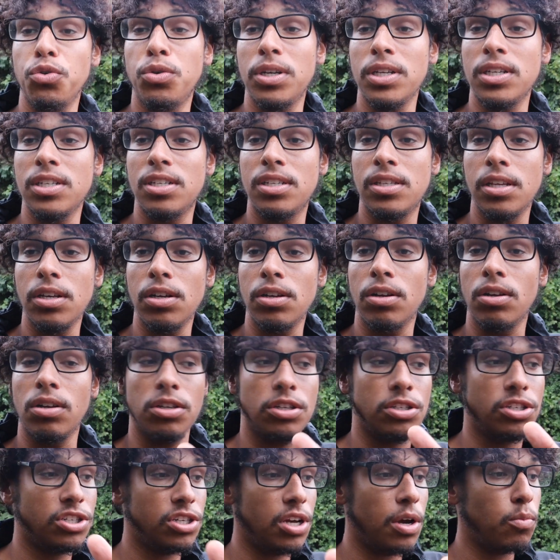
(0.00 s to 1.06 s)
can still
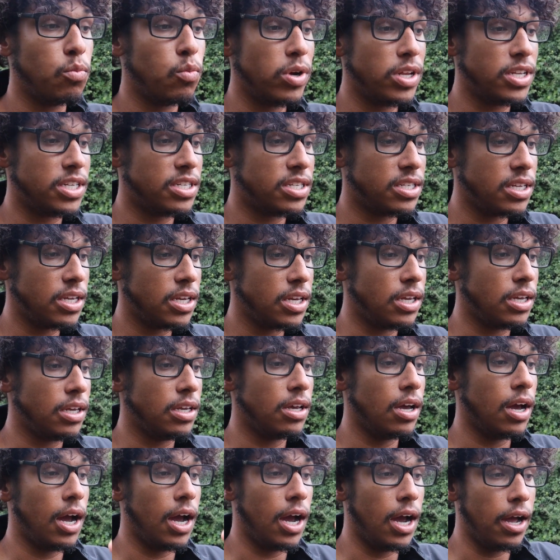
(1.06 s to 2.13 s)
somewhat
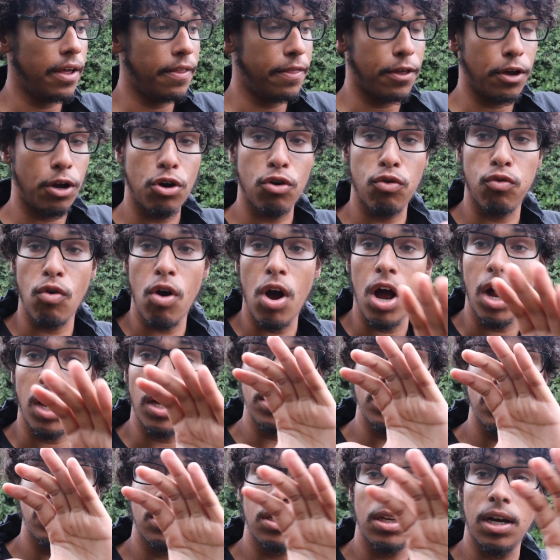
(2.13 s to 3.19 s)
see the
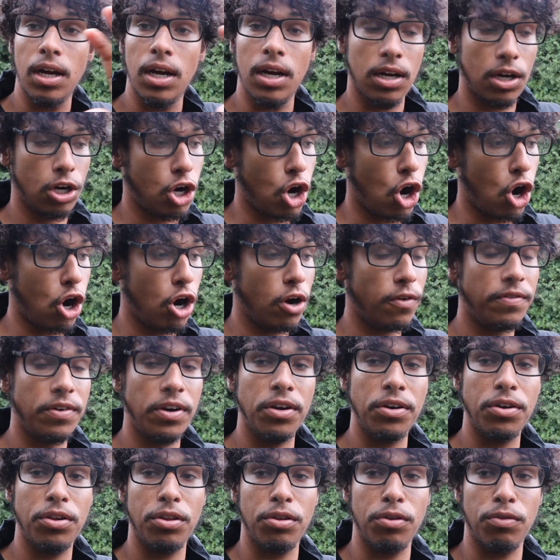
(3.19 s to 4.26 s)
cross carved
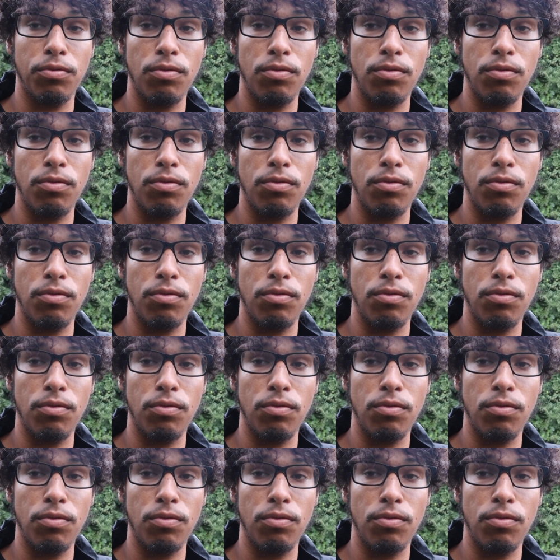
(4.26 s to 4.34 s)
into the